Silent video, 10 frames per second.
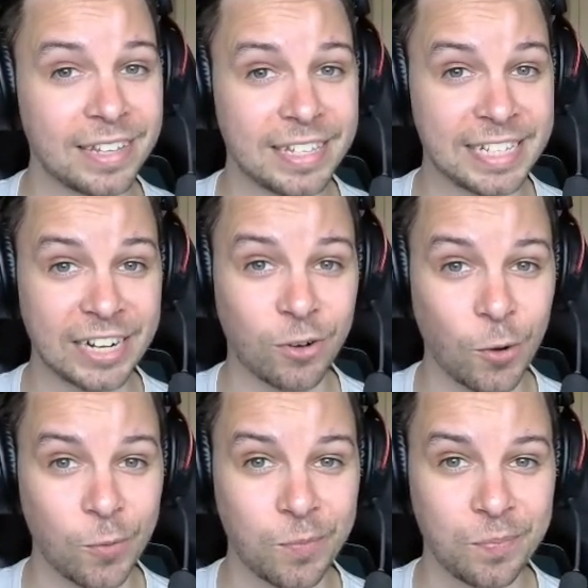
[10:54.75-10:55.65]

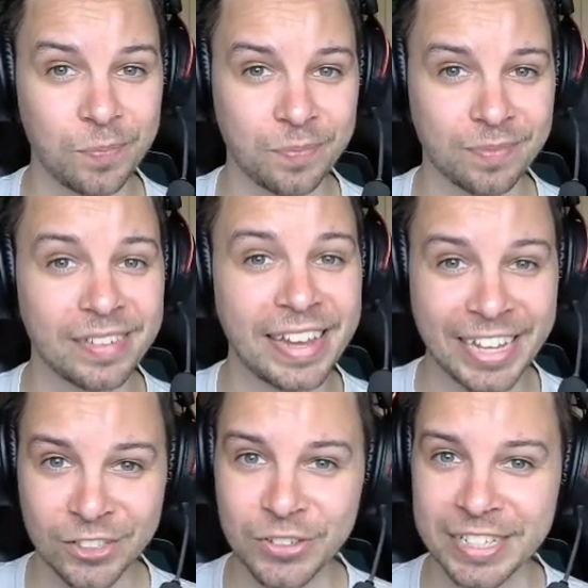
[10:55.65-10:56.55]
Zero.
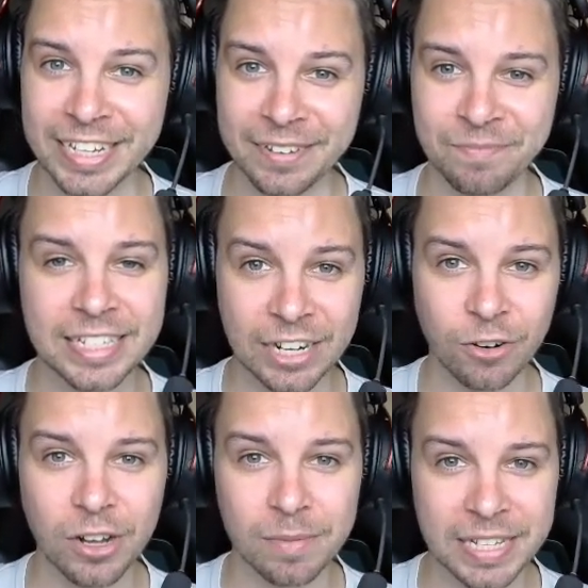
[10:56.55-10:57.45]
Interesting.
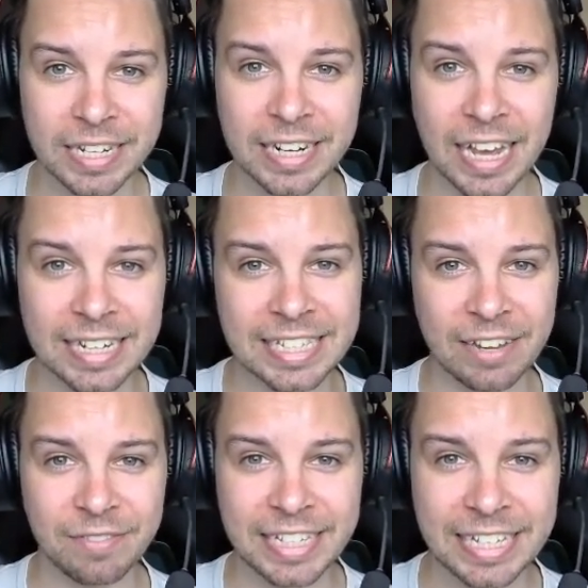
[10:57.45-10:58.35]
Zero comes in at a
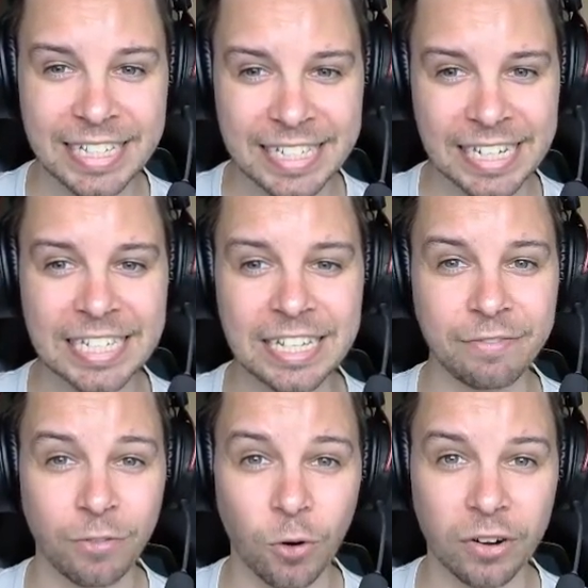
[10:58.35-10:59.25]

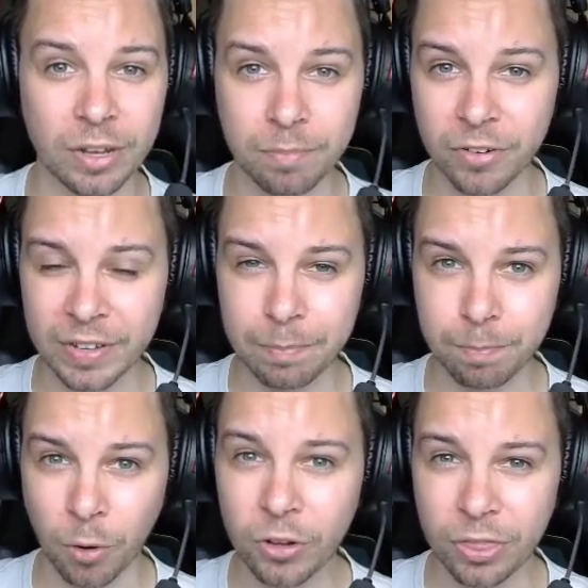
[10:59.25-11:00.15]
1764, improving
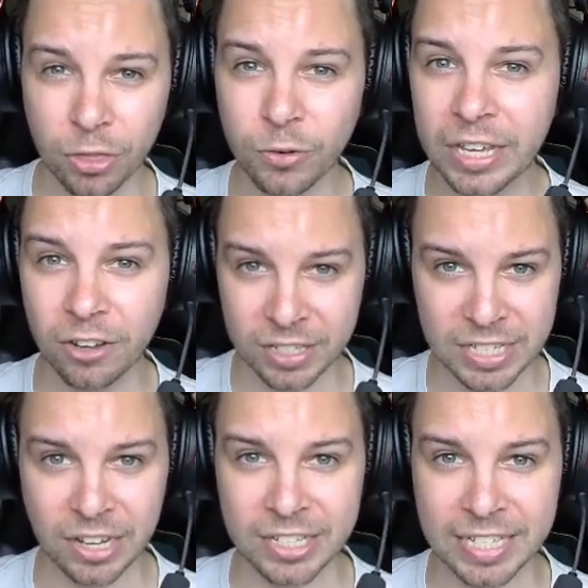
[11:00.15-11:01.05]
0.3 on
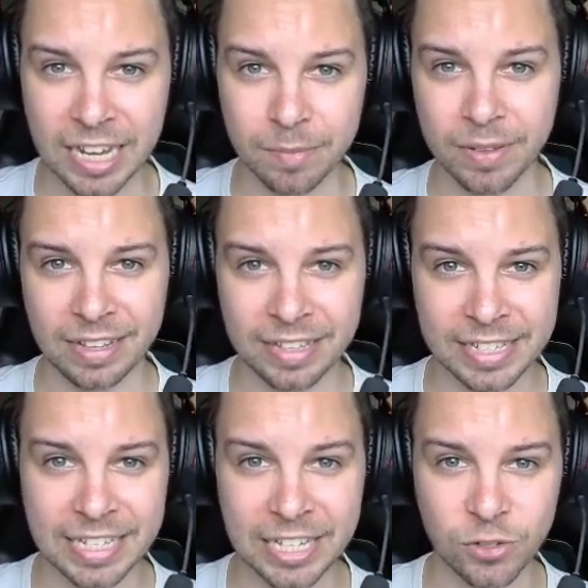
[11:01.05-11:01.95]
Slaw's time.
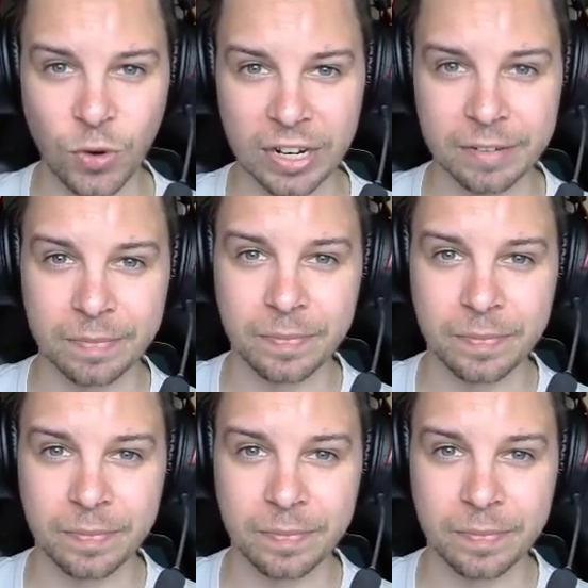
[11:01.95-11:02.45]
Let's see his run.